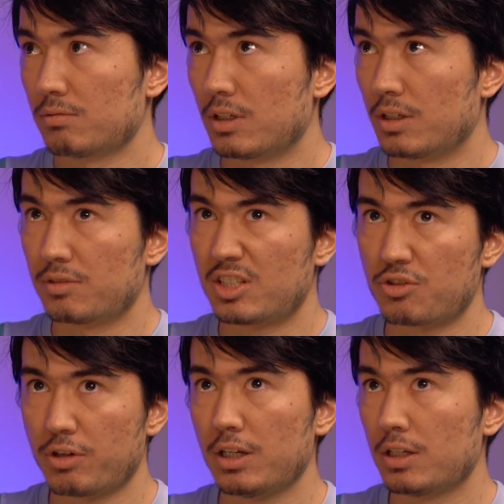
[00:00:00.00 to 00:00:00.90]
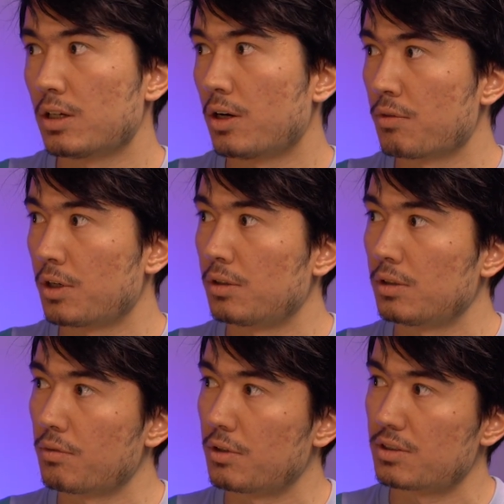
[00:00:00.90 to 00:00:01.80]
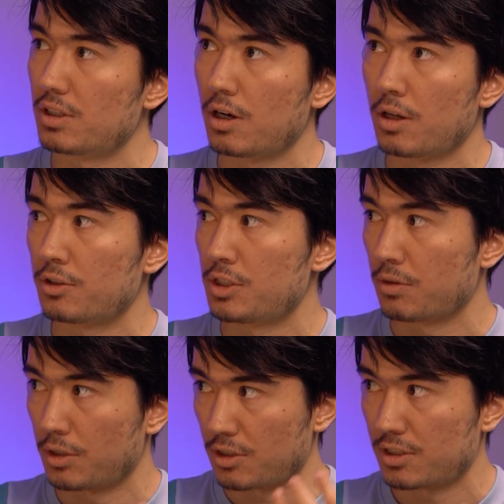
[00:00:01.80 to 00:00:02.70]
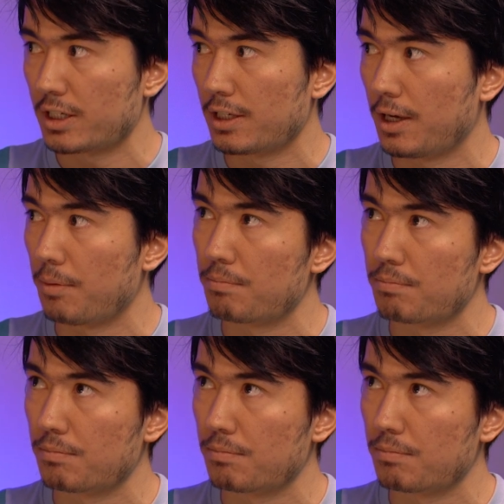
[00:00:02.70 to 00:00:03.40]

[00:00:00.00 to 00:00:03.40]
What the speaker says: of strain on their psychology, on their psyche.